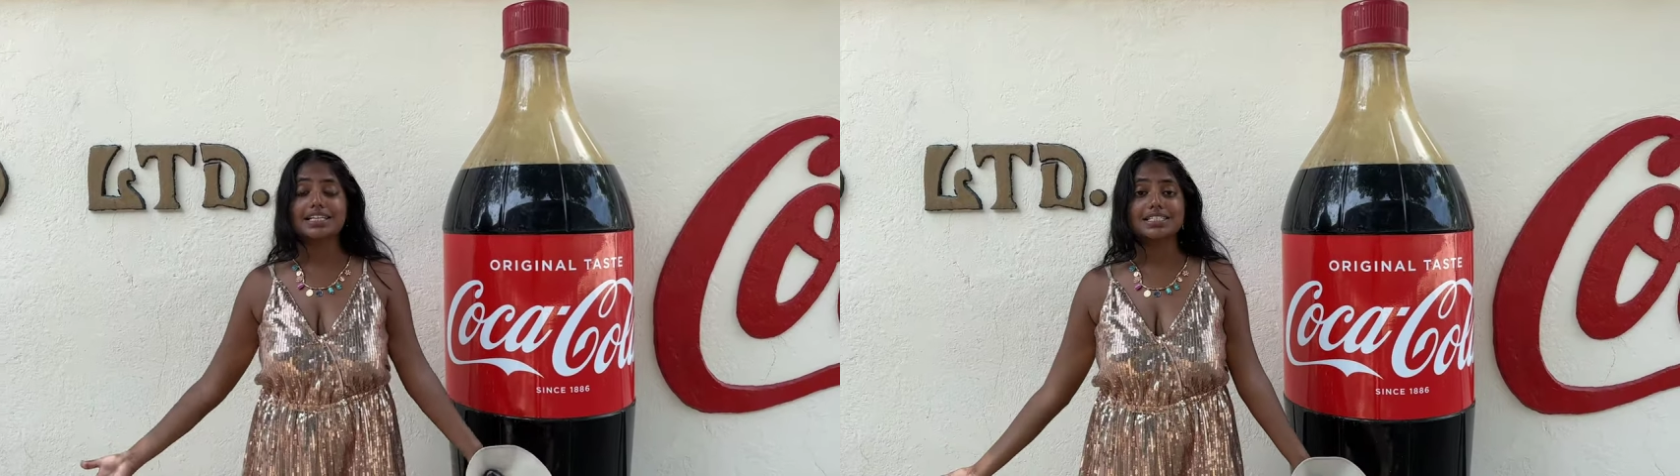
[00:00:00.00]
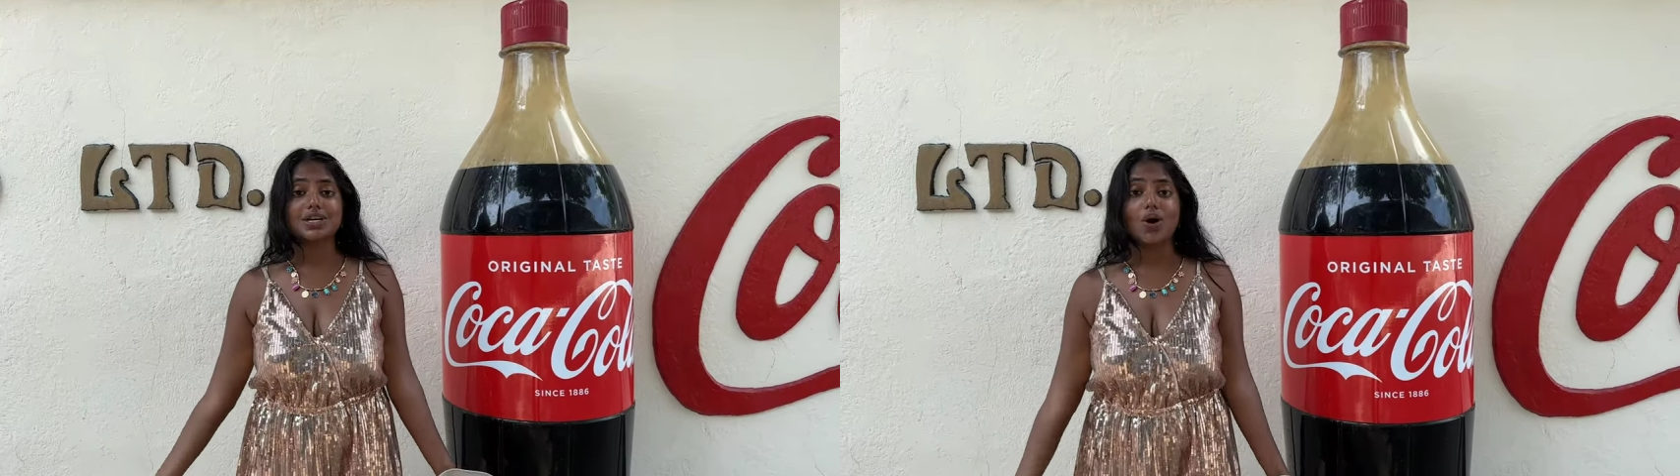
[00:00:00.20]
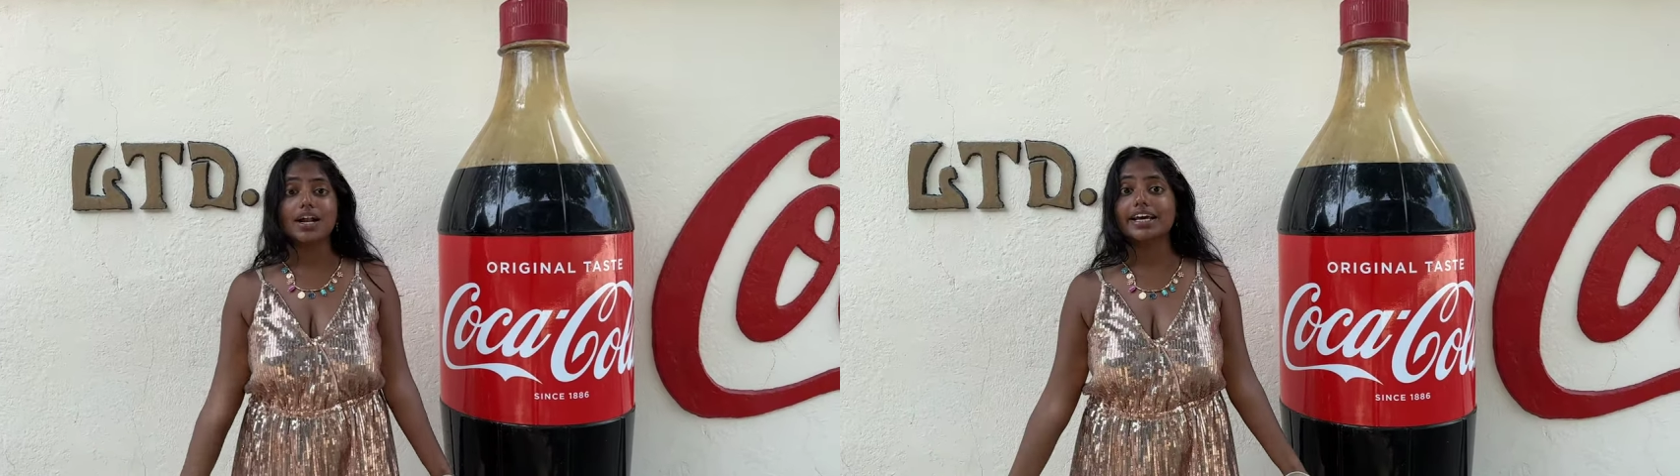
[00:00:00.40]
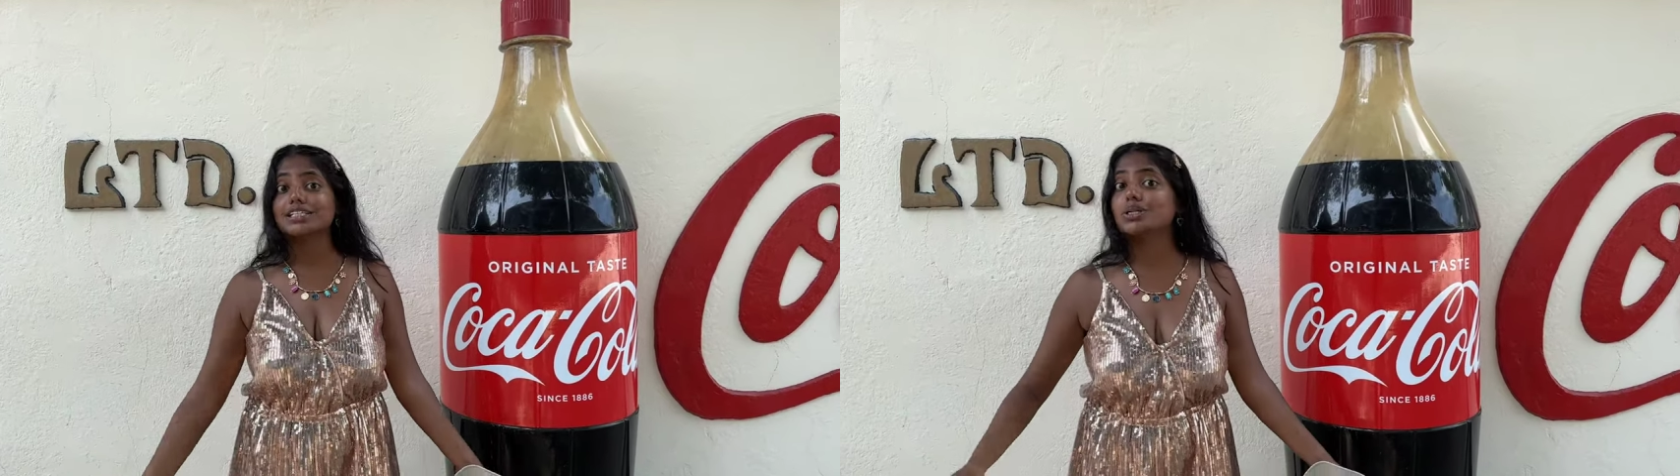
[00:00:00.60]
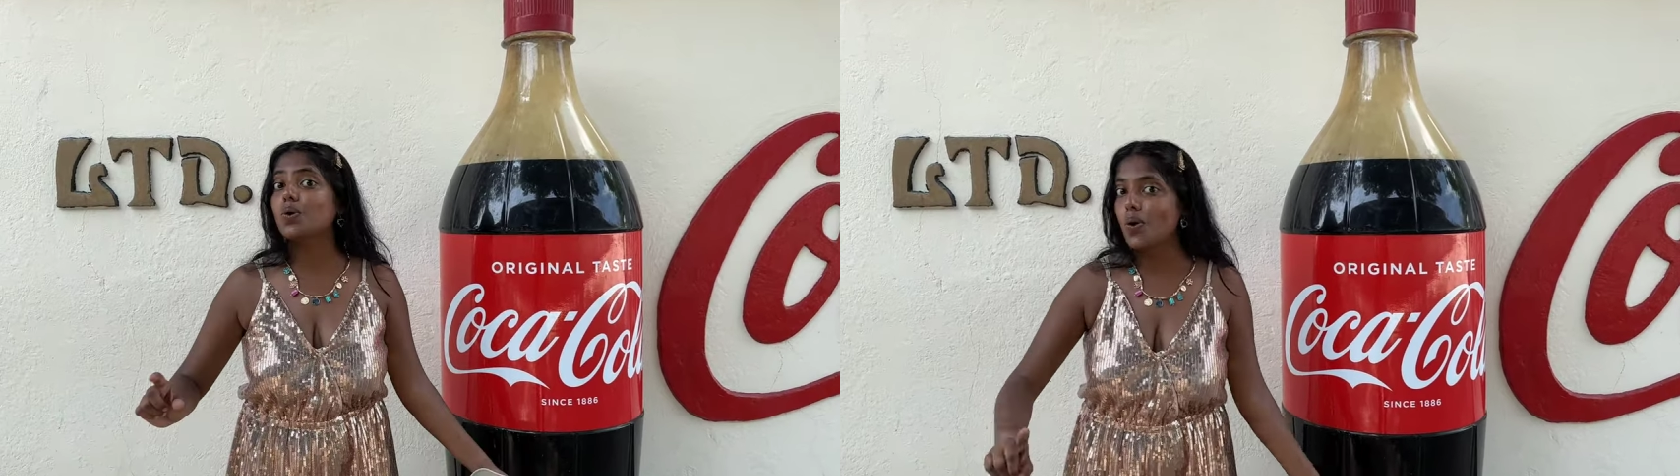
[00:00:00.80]
is called as
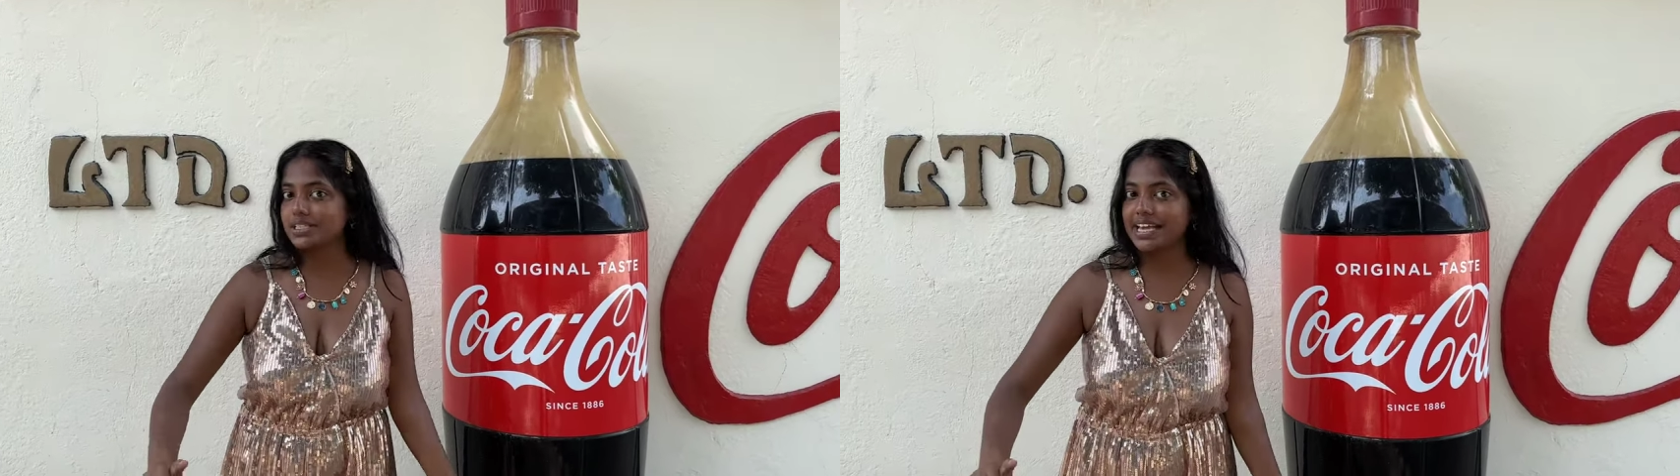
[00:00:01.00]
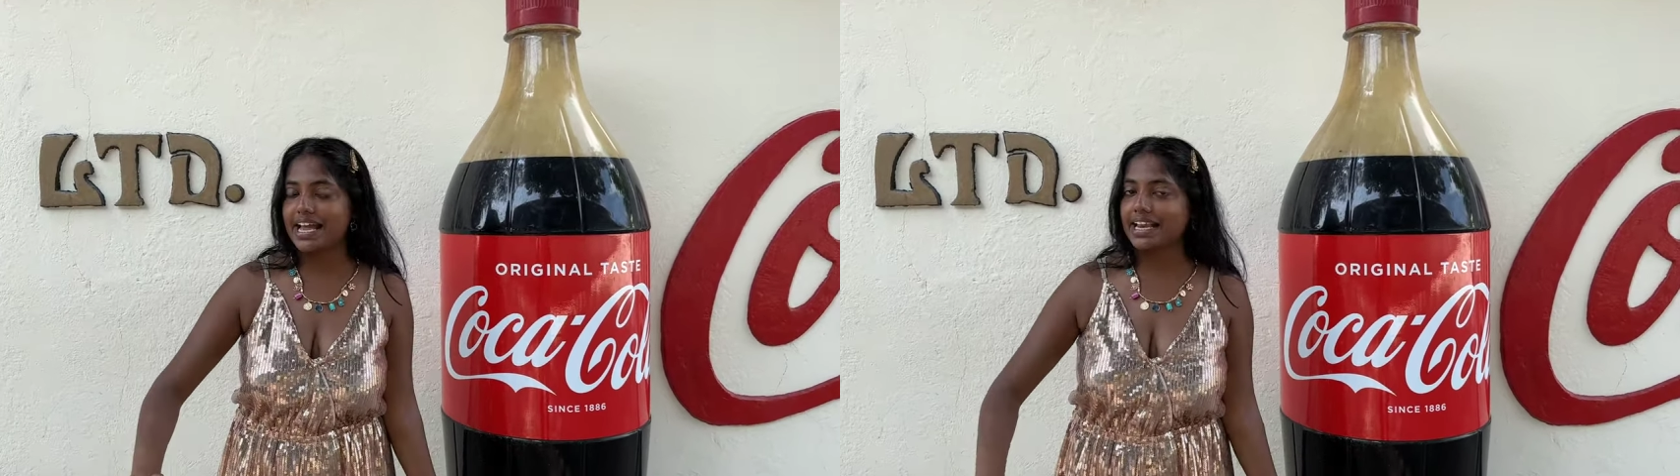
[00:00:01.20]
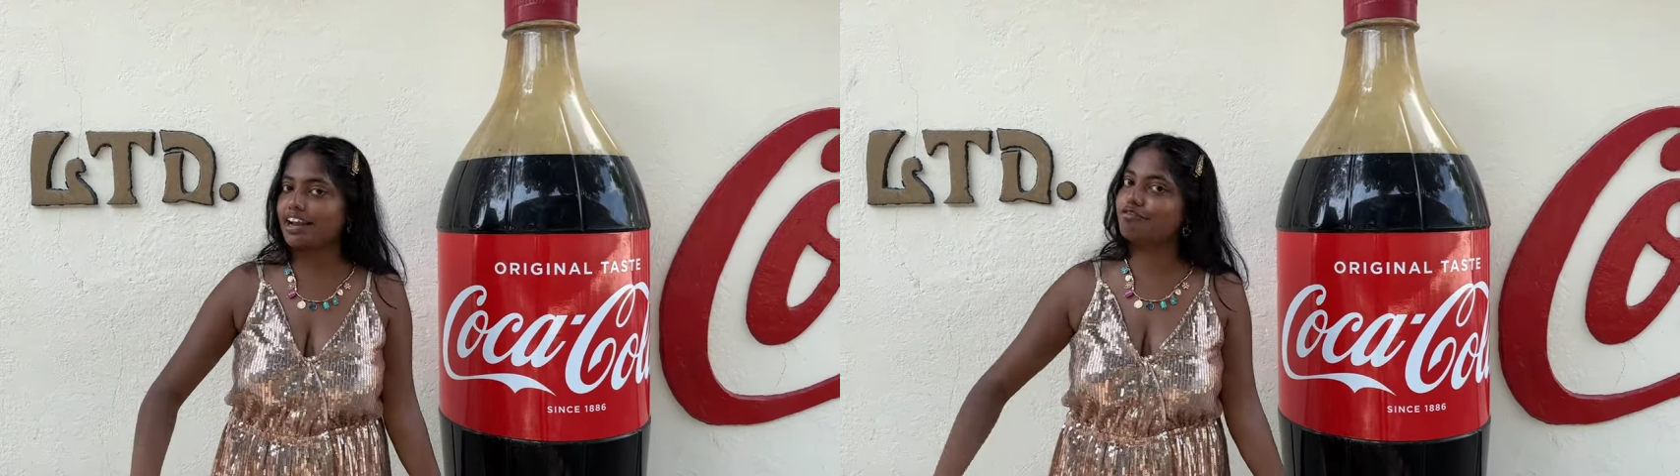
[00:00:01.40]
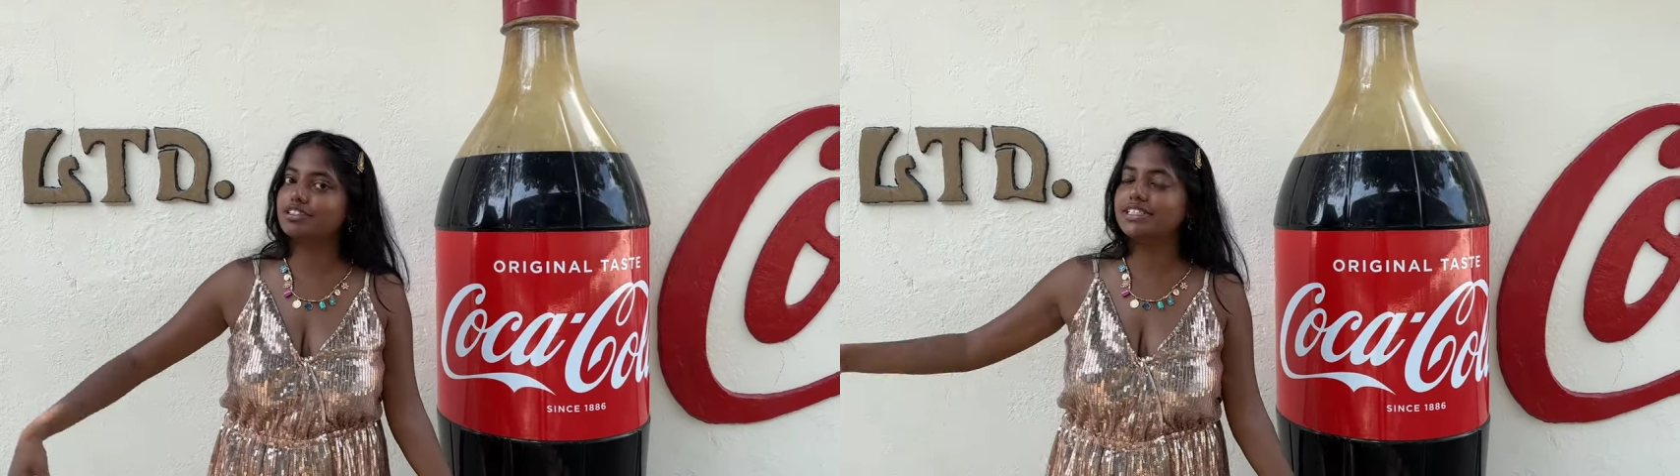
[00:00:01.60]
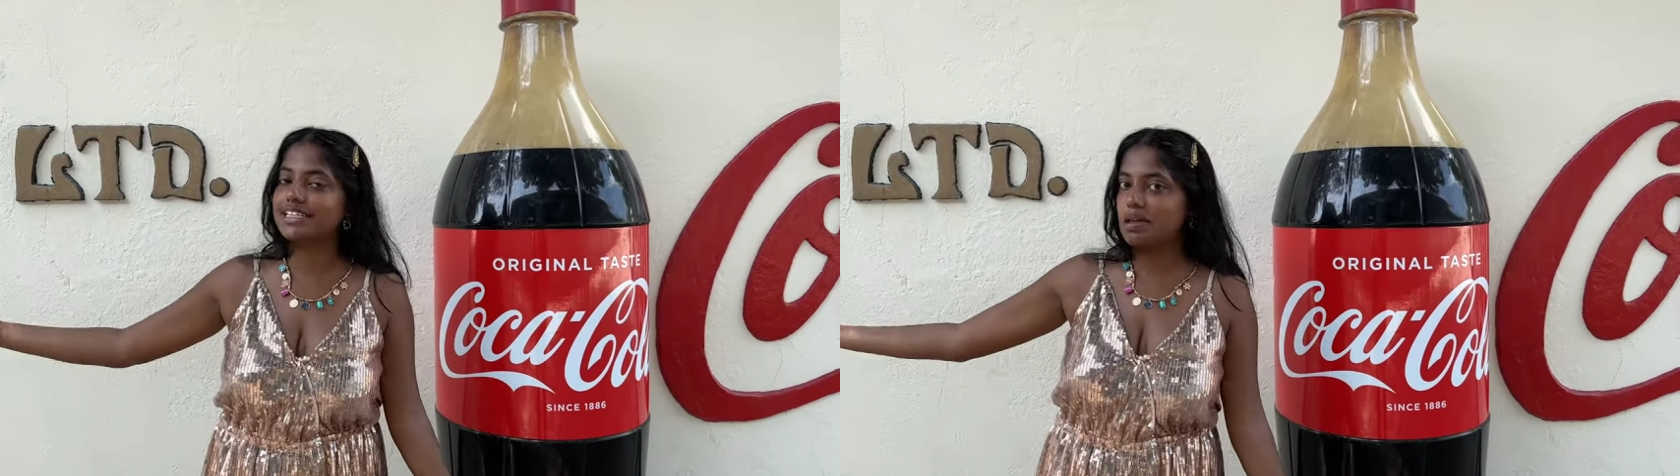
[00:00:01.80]
Coke's Island for the
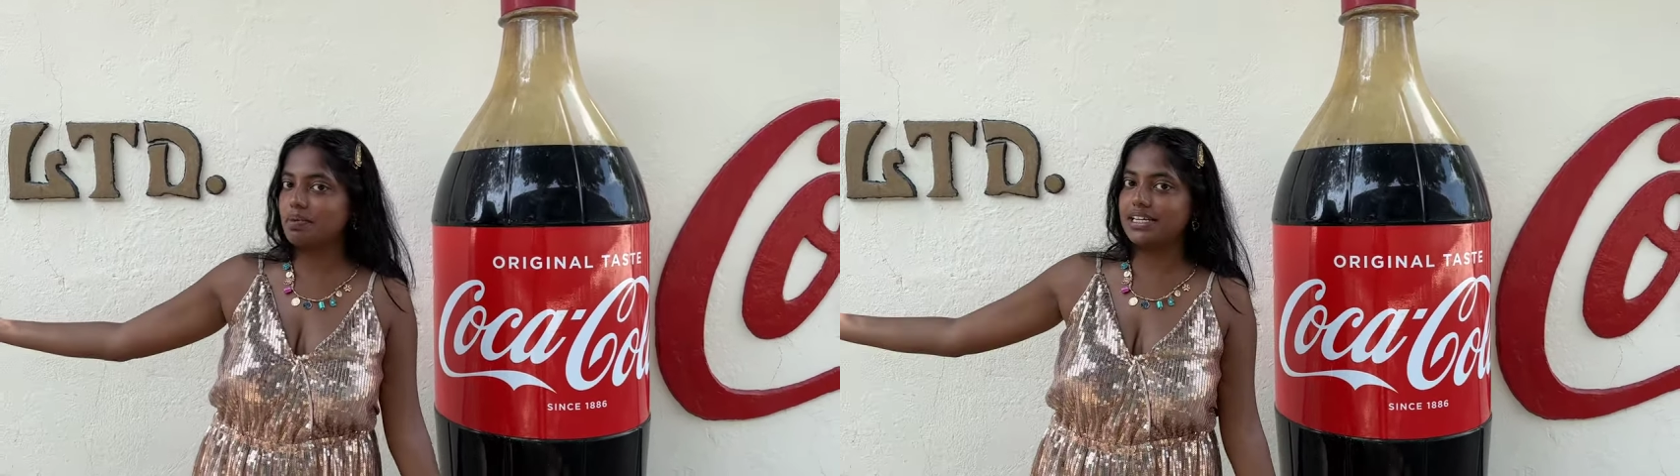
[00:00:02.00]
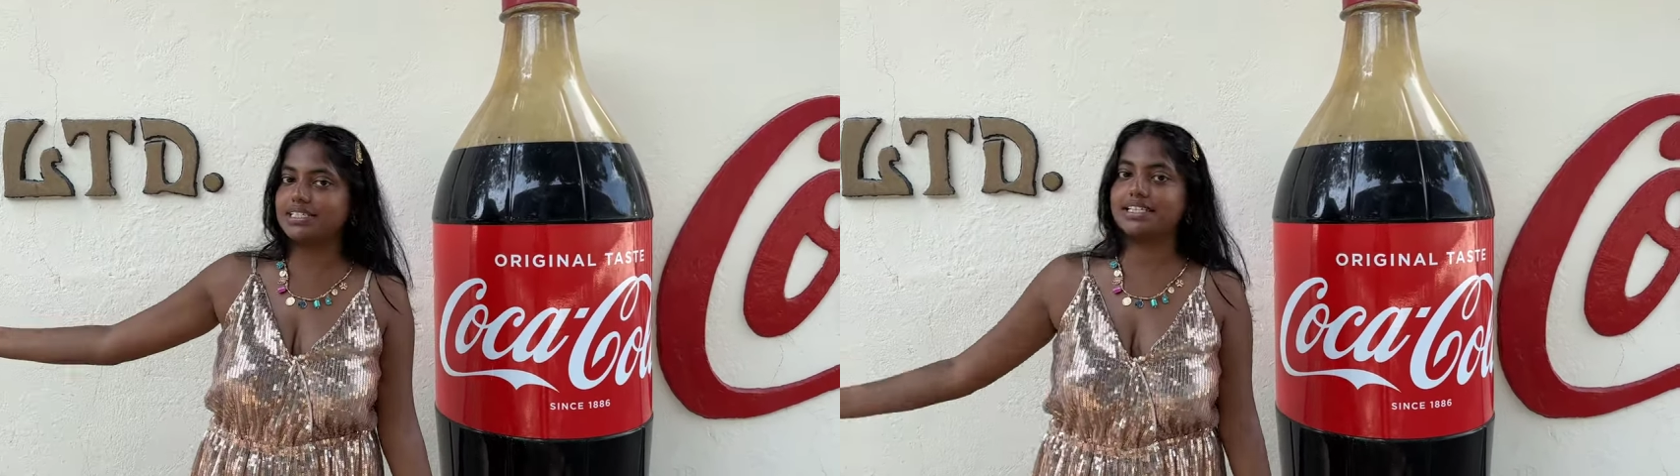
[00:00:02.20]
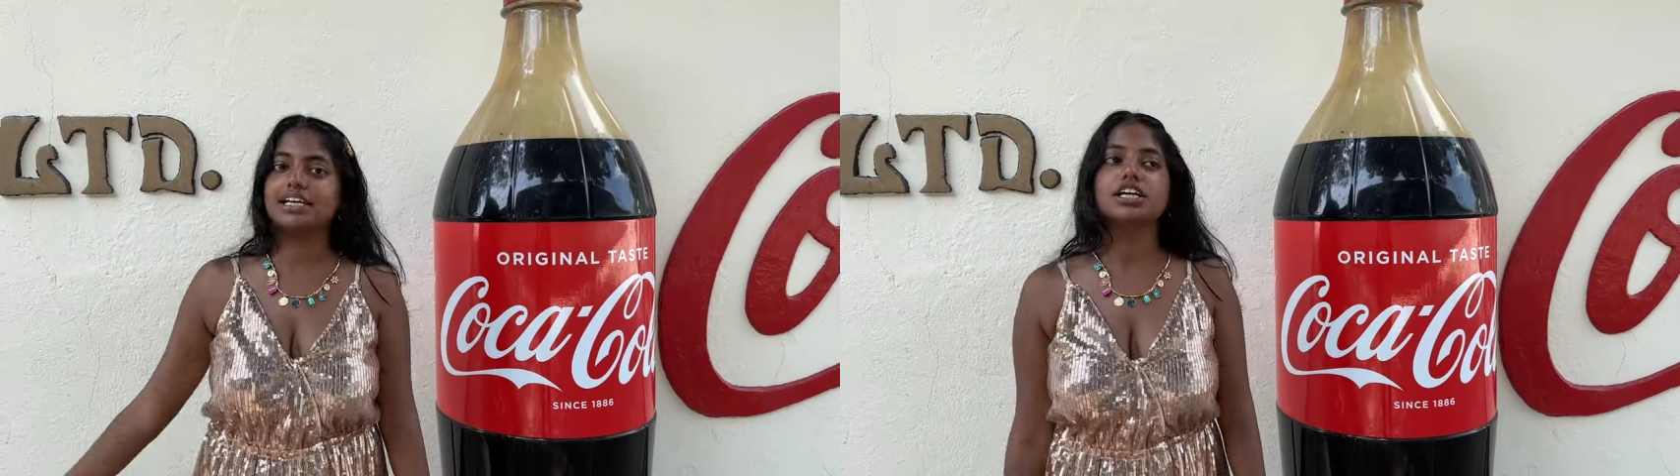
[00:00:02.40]
same reason.